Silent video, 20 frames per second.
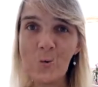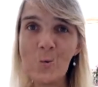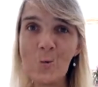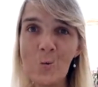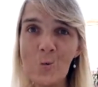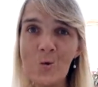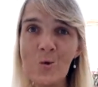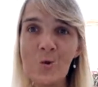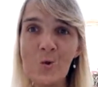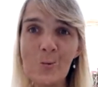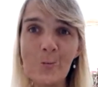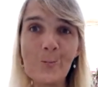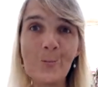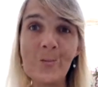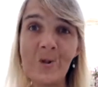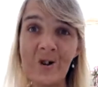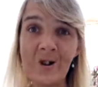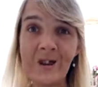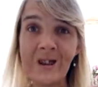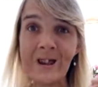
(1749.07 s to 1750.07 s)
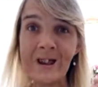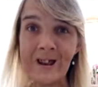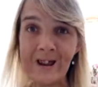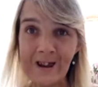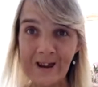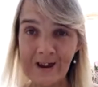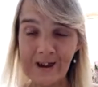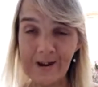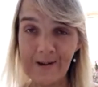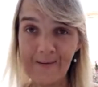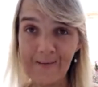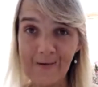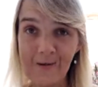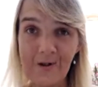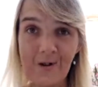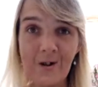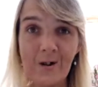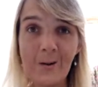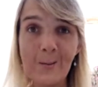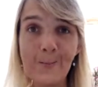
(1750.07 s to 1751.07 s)
who you perceive
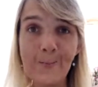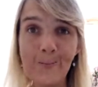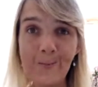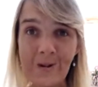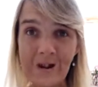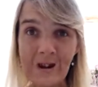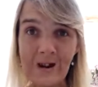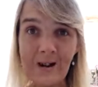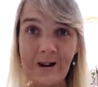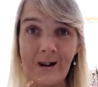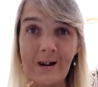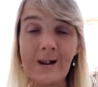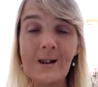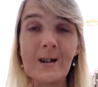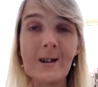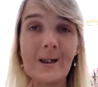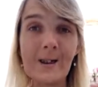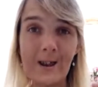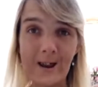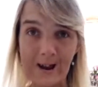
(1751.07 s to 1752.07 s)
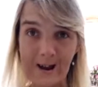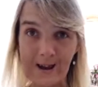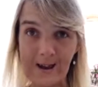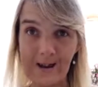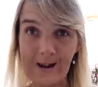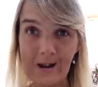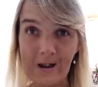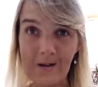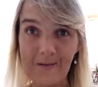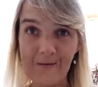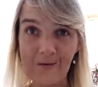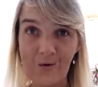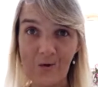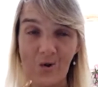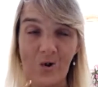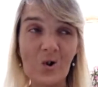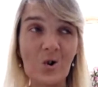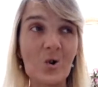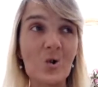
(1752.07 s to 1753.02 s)
being successful.